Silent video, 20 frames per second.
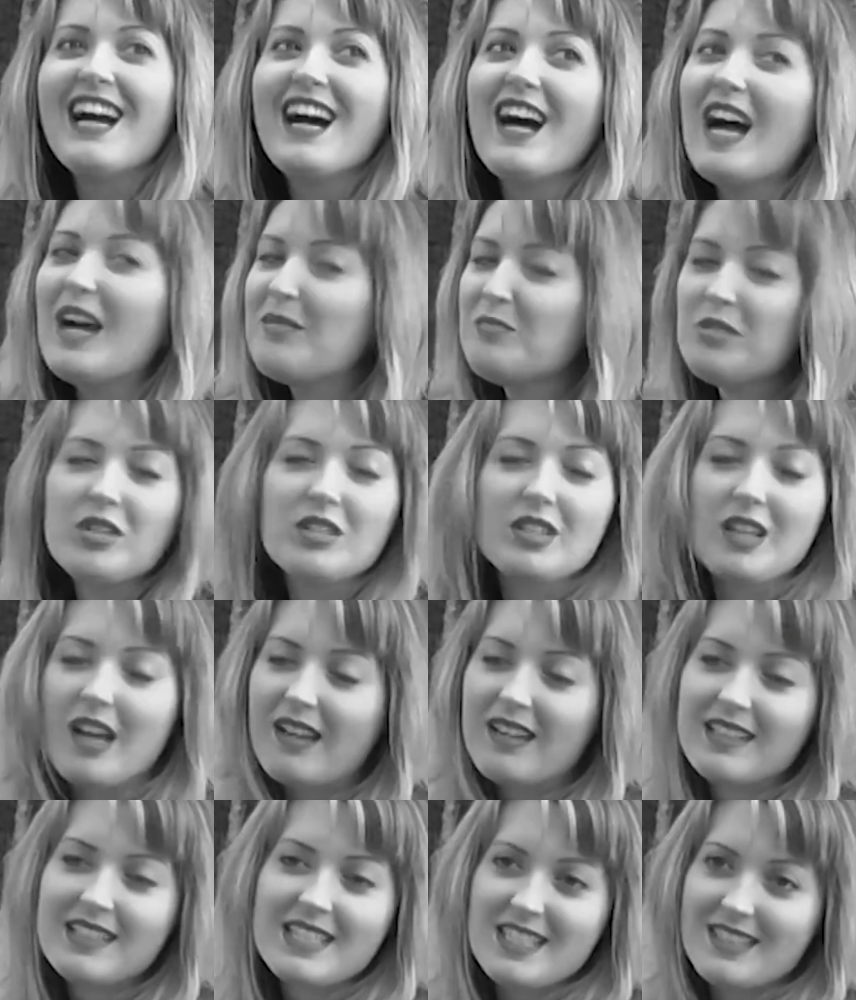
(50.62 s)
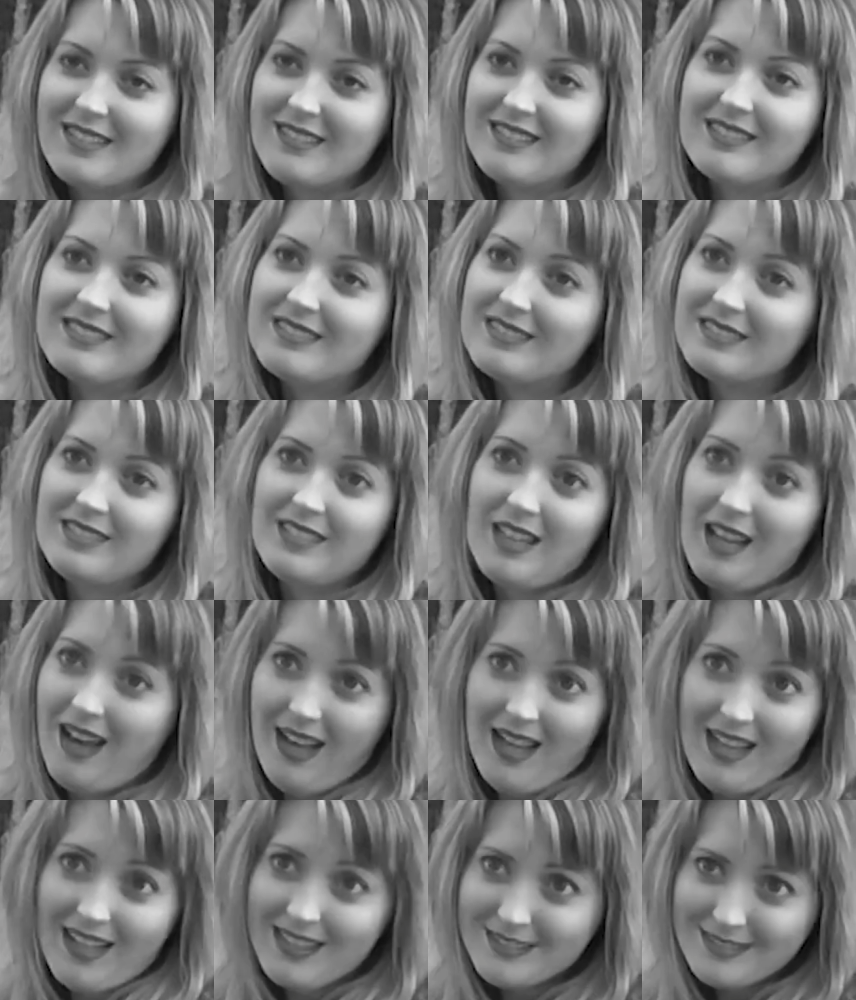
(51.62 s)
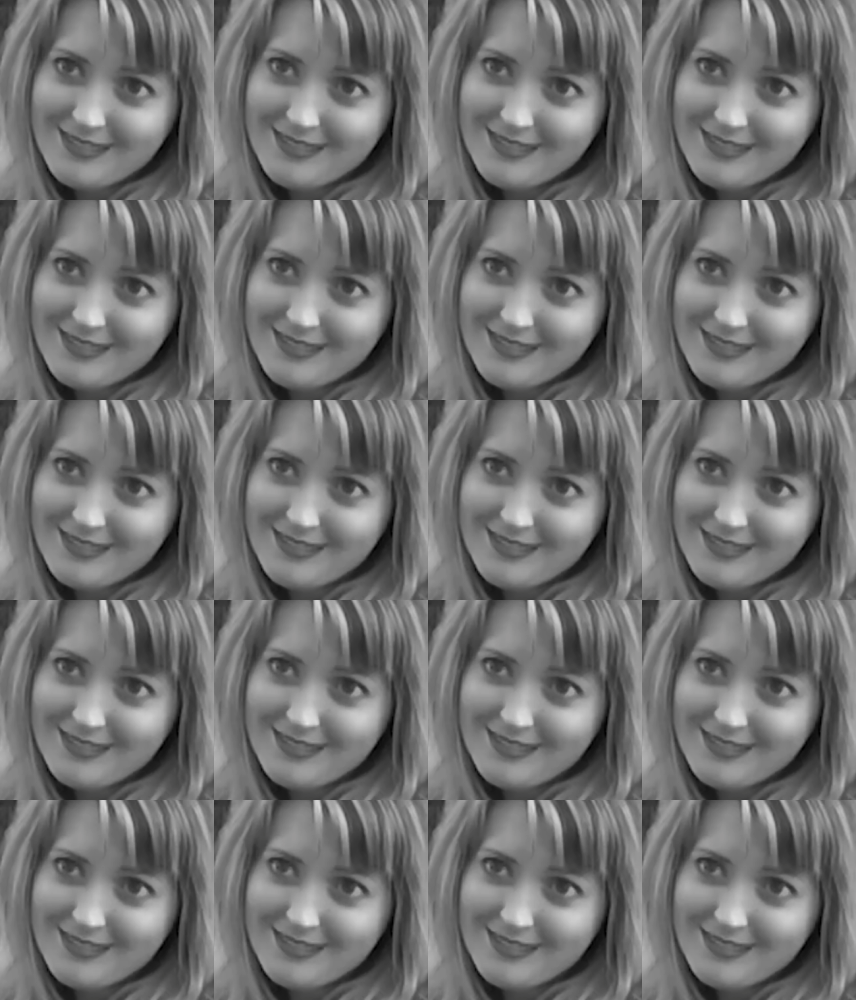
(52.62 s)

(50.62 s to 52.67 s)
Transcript: I'm not going to lie.